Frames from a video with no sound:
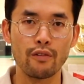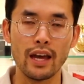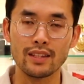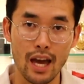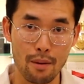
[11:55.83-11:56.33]

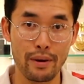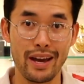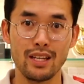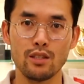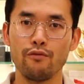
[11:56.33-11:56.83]
and
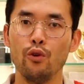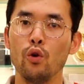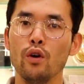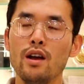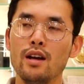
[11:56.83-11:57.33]
campaigns
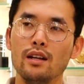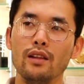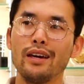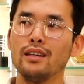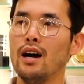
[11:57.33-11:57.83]
for
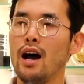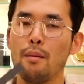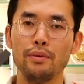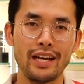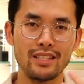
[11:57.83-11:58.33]
like
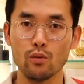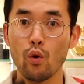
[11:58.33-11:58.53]
protecting